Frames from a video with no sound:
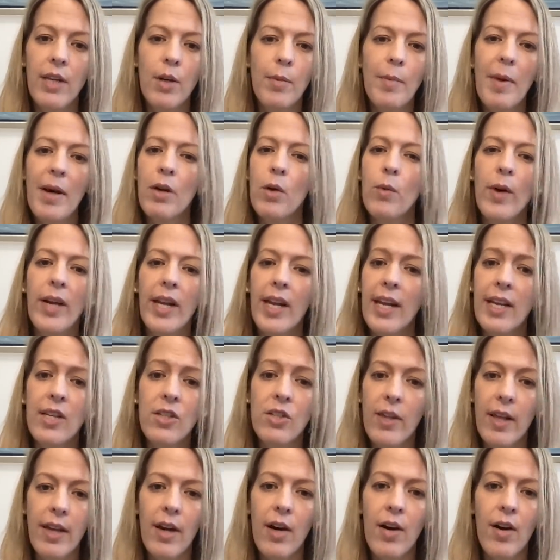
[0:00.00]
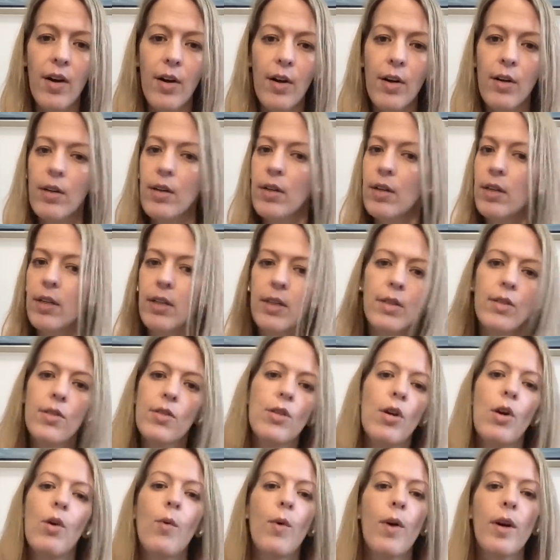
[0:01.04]
No matter what age they are, there's
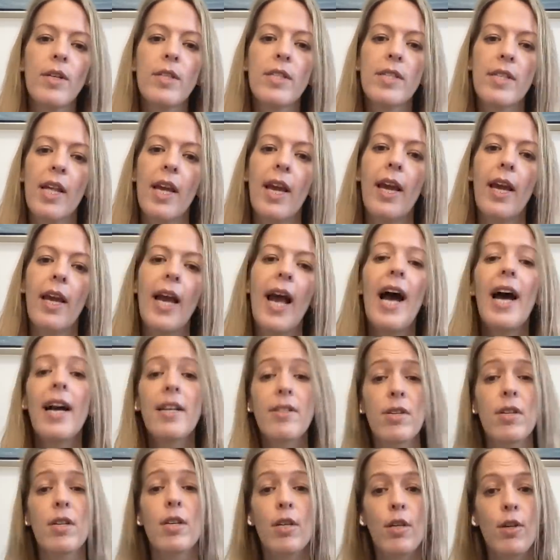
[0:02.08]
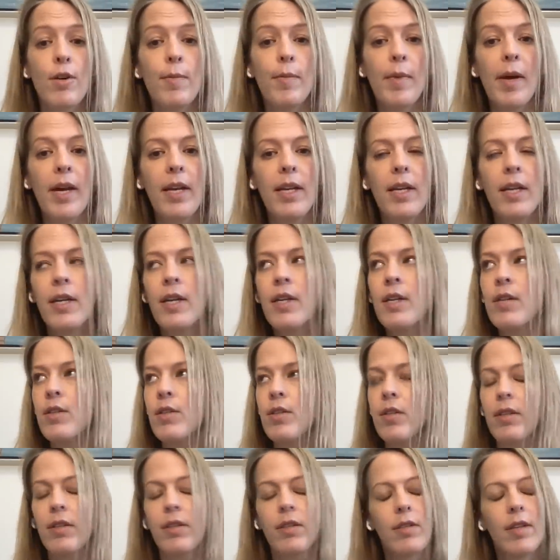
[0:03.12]
no worse thing as a human,
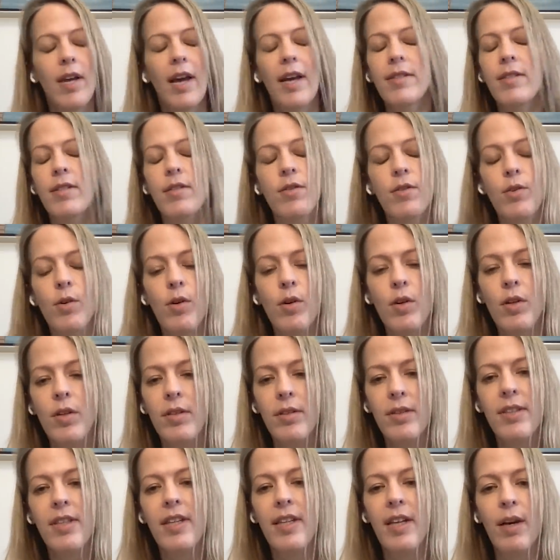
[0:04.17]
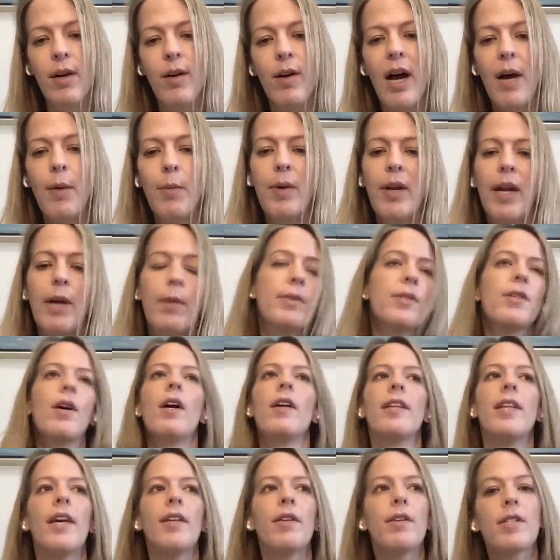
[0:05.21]
as a soul. You know, when I was
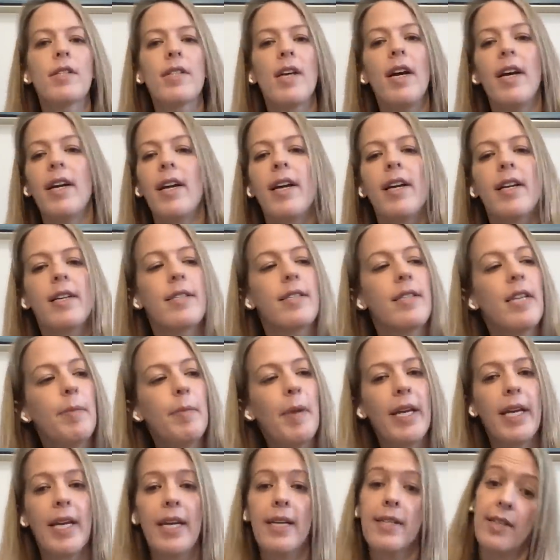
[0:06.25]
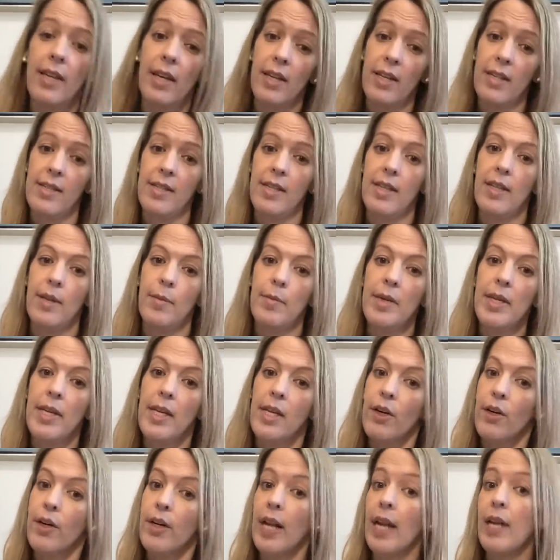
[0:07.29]
on the other side, I could see my kids, I could see them
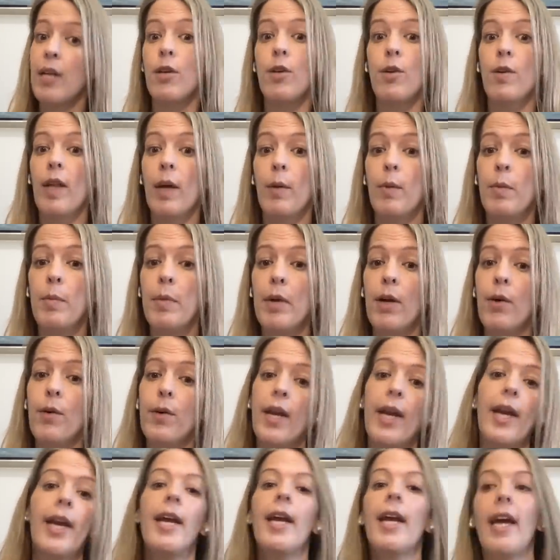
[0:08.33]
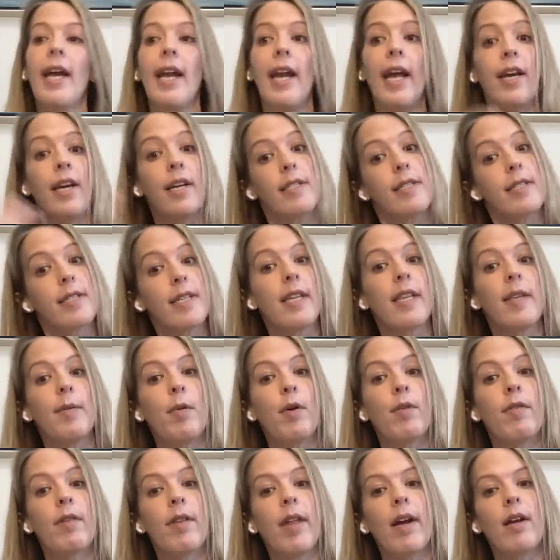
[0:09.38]
here and I knew they would be okay. And I could see them
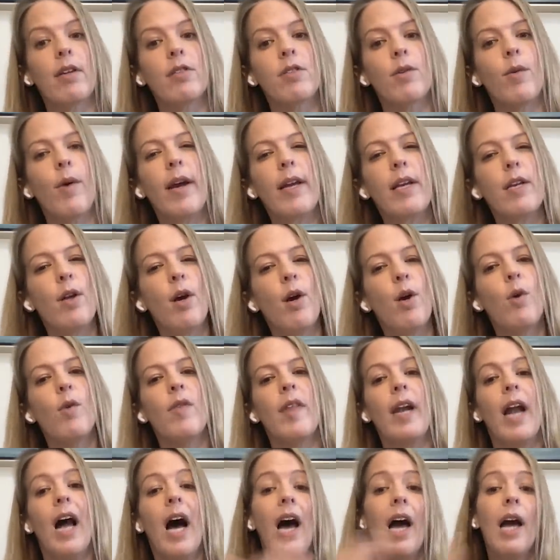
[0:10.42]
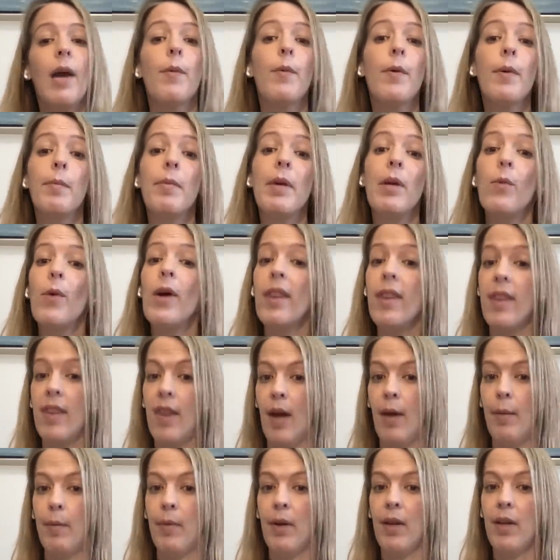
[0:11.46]
over there. So I know that I would be with
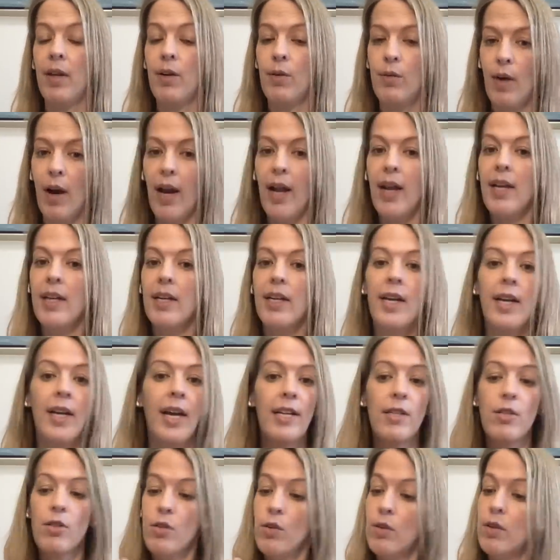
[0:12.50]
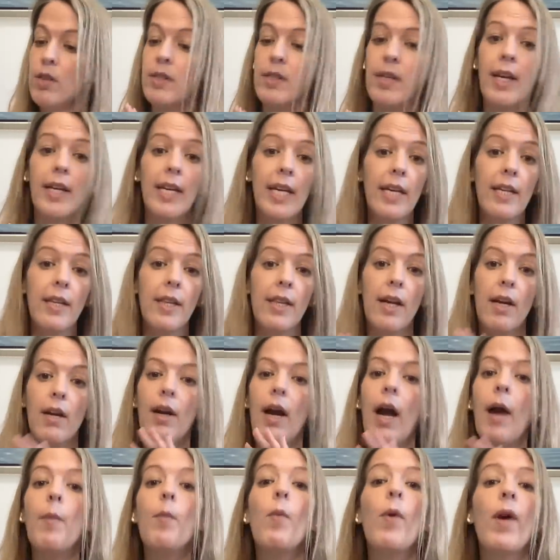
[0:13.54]
them, right? As soon as I get
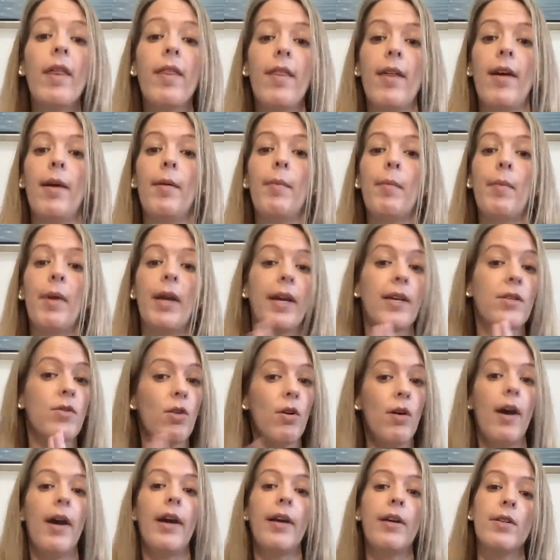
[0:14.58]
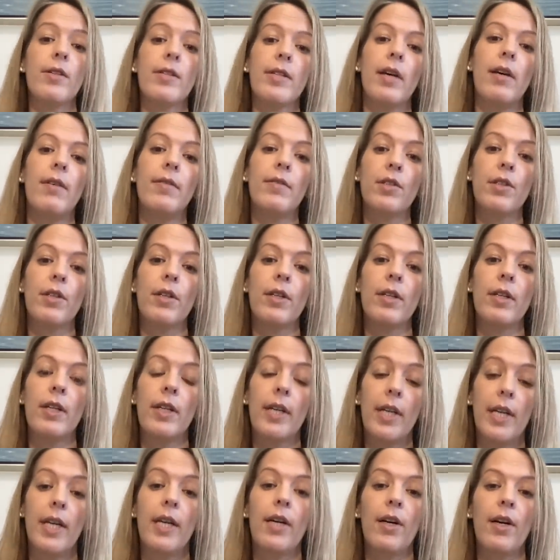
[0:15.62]
there, I'm with them because their higher selves are
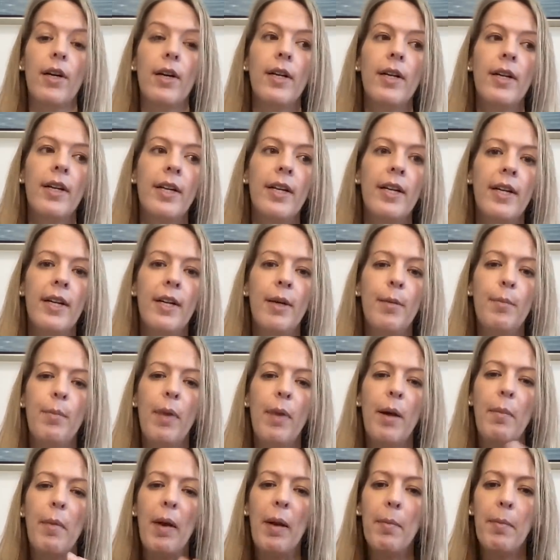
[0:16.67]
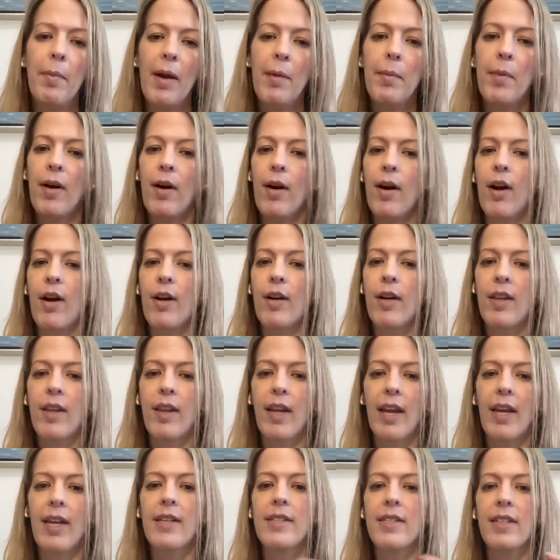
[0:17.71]
here. But my mama heart
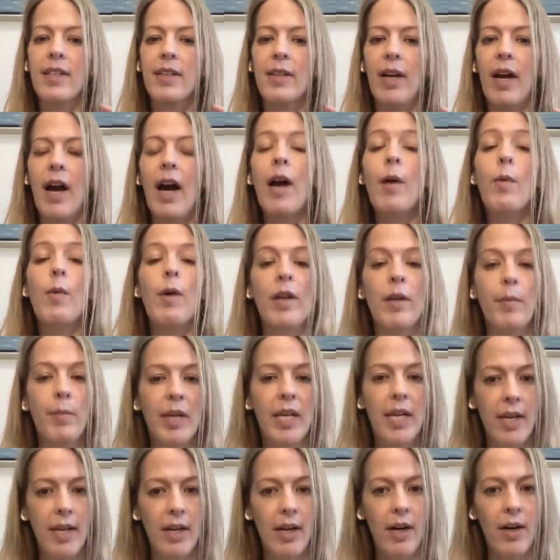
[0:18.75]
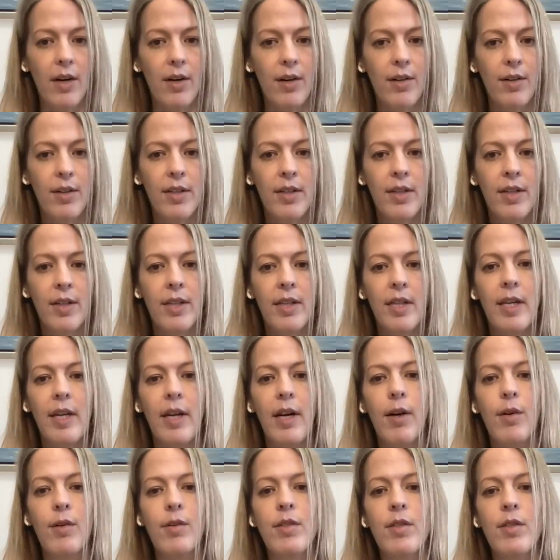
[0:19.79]
thinks I want to be here, right? You know?